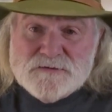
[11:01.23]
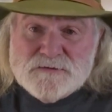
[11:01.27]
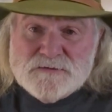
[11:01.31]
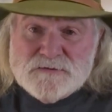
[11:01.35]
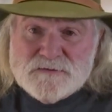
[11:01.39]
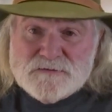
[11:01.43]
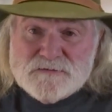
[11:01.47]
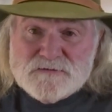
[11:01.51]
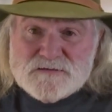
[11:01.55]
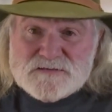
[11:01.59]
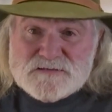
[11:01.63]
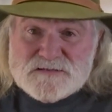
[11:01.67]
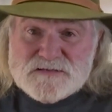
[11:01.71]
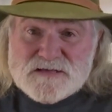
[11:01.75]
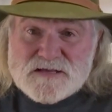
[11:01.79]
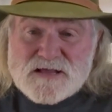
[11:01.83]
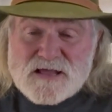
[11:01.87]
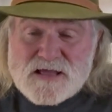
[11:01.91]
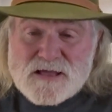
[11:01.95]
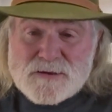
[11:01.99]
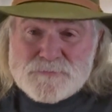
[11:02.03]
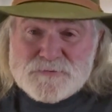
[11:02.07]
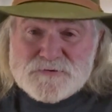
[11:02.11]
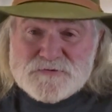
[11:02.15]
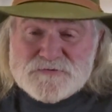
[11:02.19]
This thing
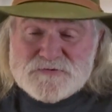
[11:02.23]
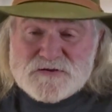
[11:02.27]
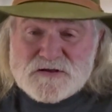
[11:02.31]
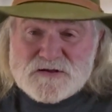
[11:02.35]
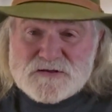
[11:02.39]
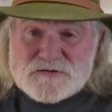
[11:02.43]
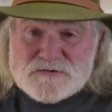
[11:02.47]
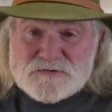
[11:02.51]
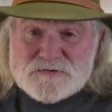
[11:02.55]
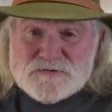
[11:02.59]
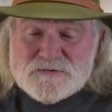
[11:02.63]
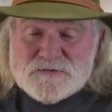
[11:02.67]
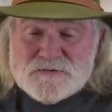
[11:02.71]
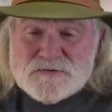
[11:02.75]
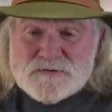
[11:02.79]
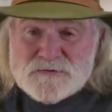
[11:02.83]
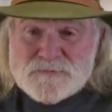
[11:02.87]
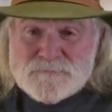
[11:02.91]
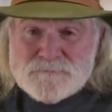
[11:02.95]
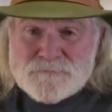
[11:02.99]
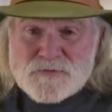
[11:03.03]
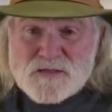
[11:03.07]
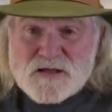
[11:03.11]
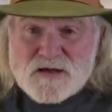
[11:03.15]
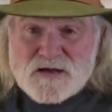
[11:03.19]
happens on
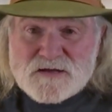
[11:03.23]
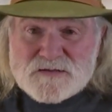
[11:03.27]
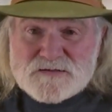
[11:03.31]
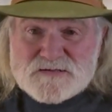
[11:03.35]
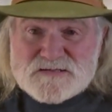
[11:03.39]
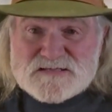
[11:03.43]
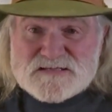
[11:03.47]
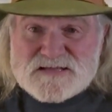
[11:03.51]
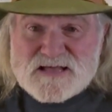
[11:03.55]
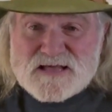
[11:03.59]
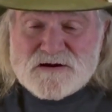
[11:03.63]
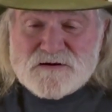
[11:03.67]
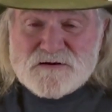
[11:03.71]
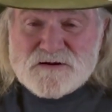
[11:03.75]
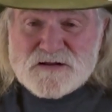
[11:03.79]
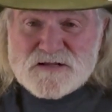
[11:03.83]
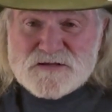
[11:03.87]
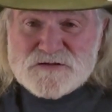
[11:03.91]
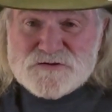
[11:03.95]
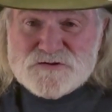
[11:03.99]
Saturday,